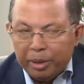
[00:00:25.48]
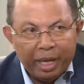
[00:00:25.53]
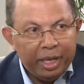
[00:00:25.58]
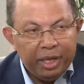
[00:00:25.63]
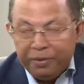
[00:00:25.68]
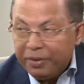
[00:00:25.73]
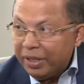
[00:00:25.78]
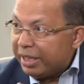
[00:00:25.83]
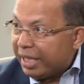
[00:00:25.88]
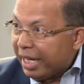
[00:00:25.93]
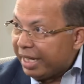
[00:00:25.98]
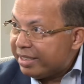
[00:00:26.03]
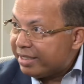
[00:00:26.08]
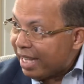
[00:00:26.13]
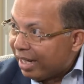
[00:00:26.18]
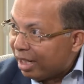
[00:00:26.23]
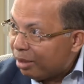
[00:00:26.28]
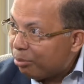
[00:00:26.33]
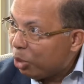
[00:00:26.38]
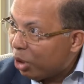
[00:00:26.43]
Even that is
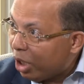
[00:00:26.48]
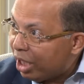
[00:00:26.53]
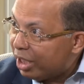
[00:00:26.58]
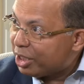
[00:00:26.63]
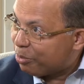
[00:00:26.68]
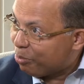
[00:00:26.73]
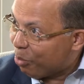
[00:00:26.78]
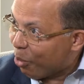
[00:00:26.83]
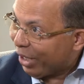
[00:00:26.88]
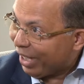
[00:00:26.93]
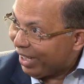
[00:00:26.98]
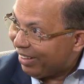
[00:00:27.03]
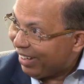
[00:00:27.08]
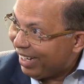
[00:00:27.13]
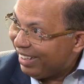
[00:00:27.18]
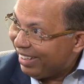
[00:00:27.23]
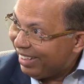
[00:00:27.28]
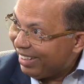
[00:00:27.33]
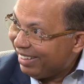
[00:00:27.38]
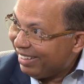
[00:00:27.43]
Alan Mulaly's Boeing,
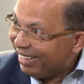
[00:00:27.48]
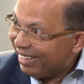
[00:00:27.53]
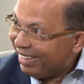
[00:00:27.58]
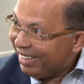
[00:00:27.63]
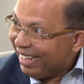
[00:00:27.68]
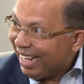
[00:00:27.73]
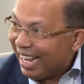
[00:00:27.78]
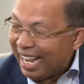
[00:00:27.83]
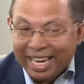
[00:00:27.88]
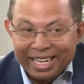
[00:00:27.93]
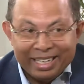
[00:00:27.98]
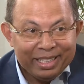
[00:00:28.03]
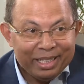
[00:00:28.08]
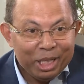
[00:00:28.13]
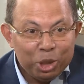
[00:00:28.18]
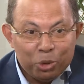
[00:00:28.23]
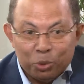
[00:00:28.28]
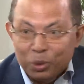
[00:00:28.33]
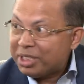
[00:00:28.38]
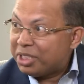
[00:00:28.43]
right? And
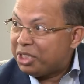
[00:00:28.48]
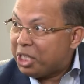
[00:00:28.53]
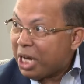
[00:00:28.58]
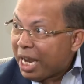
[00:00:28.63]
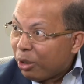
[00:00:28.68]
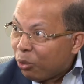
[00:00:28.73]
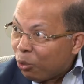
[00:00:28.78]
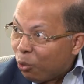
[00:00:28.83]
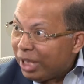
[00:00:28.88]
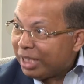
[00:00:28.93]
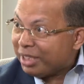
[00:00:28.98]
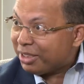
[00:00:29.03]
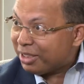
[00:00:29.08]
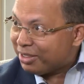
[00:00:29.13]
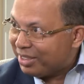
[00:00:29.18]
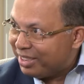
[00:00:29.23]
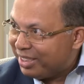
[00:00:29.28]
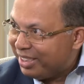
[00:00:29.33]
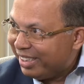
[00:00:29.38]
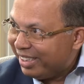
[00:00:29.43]
it was Jack
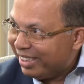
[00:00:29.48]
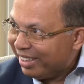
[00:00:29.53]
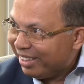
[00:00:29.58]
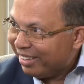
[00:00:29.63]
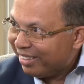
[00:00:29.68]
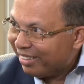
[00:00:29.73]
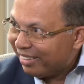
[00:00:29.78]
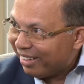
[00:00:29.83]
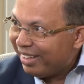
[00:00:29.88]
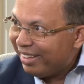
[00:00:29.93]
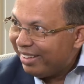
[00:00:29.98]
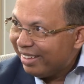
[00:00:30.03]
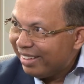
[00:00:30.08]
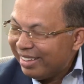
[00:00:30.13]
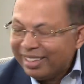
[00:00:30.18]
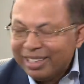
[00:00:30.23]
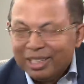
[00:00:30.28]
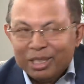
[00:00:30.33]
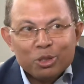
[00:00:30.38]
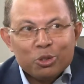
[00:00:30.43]
Welch's GE, right?
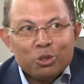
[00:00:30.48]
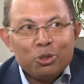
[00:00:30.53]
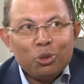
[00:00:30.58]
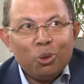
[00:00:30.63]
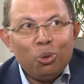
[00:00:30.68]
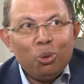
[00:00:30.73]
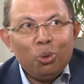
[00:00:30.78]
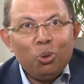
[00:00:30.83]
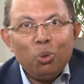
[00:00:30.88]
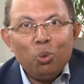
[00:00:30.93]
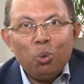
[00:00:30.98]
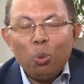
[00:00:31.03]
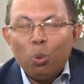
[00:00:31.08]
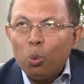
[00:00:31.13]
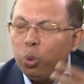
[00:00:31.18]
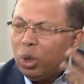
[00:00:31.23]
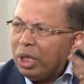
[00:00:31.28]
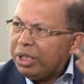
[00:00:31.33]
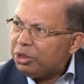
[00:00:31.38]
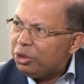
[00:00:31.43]
So
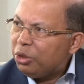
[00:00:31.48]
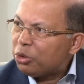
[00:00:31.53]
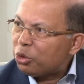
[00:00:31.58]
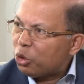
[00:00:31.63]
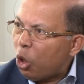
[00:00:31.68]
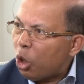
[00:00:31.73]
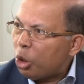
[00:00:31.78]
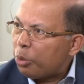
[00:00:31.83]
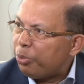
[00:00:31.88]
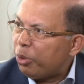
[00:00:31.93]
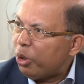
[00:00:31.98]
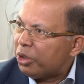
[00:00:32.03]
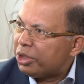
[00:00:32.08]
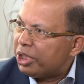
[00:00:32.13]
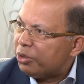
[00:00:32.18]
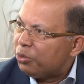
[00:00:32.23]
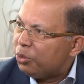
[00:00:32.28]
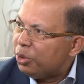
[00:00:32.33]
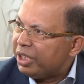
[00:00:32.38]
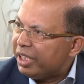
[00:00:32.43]
what's your thought
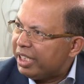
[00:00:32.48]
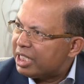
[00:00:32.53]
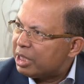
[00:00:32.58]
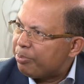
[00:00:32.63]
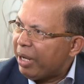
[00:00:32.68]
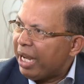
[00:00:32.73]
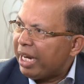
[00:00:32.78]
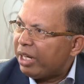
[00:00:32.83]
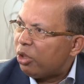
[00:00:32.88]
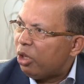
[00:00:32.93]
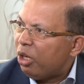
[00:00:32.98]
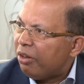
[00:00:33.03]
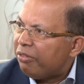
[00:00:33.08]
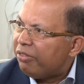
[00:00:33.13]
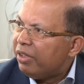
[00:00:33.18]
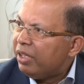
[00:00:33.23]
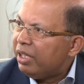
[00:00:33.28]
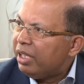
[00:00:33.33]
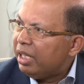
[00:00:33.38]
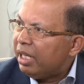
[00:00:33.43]
process with respect
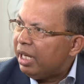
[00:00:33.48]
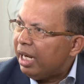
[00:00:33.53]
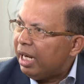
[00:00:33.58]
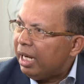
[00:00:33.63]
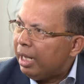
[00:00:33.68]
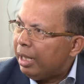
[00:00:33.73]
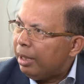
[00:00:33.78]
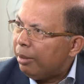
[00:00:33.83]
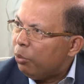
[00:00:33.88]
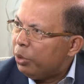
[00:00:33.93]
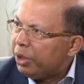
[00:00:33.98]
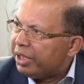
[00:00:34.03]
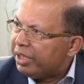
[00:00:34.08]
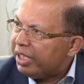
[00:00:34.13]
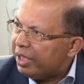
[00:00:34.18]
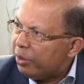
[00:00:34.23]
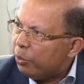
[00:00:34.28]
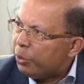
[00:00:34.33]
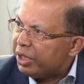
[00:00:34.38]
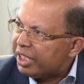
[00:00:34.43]
of
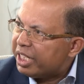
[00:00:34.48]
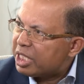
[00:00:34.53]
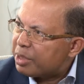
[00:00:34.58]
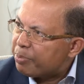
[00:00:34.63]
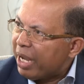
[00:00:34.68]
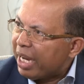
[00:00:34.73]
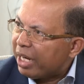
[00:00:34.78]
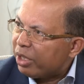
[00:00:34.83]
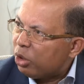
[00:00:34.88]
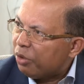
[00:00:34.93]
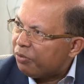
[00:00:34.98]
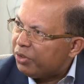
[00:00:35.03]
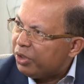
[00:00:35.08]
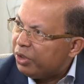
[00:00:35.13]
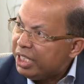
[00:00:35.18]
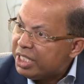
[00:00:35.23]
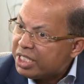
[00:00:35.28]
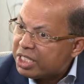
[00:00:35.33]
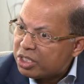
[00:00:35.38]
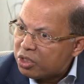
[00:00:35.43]
with respect of
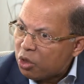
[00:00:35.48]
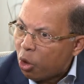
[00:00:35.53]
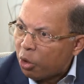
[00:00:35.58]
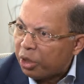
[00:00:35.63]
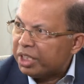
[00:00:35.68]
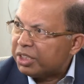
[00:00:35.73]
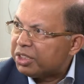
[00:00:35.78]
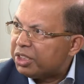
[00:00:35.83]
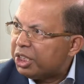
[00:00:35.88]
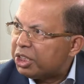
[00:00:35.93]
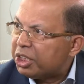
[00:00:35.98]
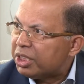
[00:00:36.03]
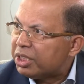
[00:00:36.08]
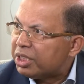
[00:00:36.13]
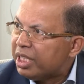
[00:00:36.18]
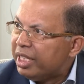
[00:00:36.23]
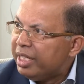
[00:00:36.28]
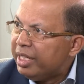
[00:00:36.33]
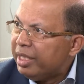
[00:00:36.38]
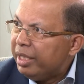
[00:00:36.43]
these
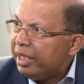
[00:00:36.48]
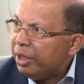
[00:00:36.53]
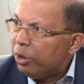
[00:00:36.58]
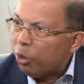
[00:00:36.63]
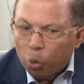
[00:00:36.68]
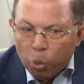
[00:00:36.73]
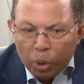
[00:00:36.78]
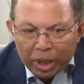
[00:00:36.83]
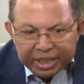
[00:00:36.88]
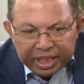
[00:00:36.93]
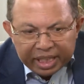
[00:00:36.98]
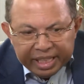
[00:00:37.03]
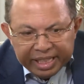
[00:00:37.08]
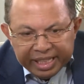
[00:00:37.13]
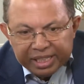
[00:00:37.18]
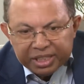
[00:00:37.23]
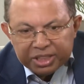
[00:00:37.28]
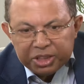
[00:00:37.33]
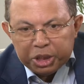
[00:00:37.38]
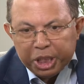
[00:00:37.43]
organizations, you know, when the
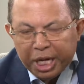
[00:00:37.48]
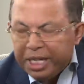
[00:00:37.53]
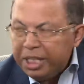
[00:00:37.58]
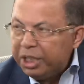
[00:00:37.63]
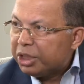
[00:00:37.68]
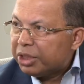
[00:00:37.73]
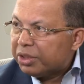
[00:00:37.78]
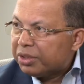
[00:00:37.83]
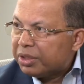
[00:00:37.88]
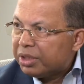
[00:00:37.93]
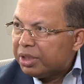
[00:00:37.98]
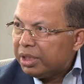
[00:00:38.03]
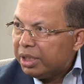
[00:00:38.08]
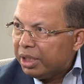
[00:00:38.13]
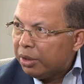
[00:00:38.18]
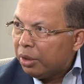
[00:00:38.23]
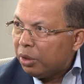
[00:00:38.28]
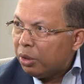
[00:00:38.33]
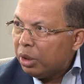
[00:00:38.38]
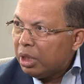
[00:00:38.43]
leader changes,
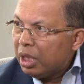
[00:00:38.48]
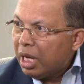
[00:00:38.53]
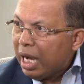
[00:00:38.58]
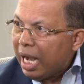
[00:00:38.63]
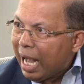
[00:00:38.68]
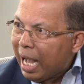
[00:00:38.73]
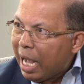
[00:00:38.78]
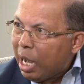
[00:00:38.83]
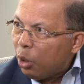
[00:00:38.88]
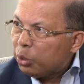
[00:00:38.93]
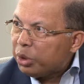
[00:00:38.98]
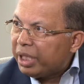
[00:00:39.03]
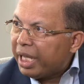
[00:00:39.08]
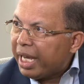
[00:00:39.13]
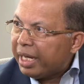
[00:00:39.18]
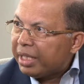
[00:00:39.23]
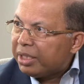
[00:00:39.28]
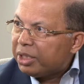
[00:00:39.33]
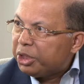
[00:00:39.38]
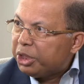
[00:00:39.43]
you know, how
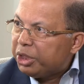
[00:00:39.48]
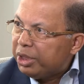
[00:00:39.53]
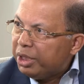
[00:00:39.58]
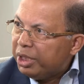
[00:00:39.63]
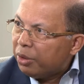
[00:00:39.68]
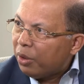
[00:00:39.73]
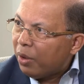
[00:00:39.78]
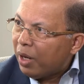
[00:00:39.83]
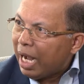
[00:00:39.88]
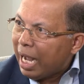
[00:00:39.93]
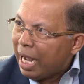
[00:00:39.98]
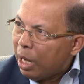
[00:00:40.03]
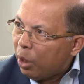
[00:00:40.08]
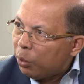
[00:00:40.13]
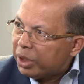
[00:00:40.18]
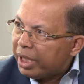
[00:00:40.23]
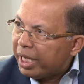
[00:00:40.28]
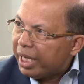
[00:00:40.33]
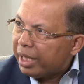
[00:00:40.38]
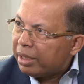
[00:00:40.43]
that, you know,
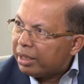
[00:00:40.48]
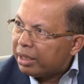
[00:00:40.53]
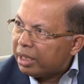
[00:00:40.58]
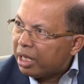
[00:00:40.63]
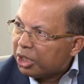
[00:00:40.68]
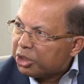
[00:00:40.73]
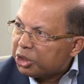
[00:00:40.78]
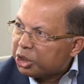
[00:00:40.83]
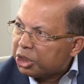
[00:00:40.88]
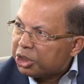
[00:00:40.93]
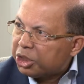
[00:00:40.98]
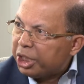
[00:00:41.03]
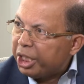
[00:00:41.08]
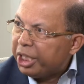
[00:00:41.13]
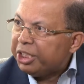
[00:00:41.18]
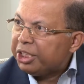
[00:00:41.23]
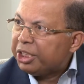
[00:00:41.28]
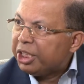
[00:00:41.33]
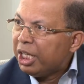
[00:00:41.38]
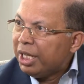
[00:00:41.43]
how that culture
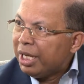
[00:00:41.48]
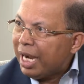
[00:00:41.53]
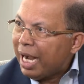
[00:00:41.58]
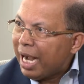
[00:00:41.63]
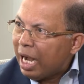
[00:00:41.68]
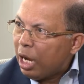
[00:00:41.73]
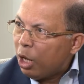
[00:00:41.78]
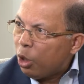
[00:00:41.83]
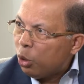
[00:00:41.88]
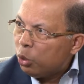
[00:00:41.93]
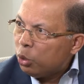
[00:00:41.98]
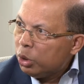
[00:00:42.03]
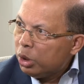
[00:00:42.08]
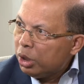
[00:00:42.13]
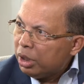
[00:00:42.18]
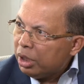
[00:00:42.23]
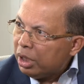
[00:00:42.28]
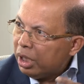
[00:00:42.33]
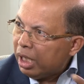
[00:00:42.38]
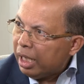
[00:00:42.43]
change, how,
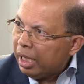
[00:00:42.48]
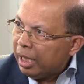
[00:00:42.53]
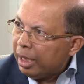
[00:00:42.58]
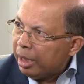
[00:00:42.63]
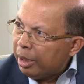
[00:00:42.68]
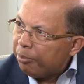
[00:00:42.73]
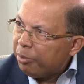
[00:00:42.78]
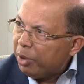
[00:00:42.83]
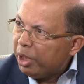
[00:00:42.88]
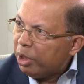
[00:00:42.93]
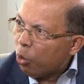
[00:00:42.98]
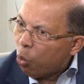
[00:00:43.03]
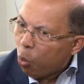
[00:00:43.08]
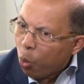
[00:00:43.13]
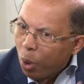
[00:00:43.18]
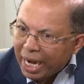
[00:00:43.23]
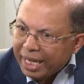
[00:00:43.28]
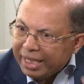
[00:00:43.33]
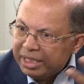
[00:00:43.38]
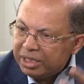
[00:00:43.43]
you know,
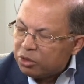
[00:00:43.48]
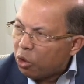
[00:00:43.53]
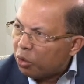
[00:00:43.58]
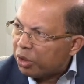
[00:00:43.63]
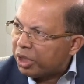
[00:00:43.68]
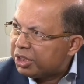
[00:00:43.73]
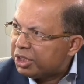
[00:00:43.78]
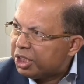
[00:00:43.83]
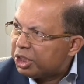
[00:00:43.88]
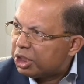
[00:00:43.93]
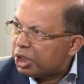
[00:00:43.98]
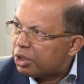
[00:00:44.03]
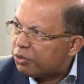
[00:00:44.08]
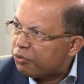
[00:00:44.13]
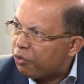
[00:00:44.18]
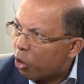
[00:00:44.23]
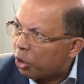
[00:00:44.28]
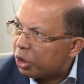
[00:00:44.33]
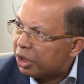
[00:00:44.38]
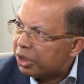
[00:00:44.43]
why these organizations
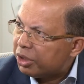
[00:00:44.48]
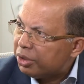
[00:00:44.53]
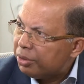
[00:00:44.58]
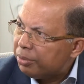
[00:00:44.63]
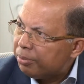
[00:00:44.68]
falter?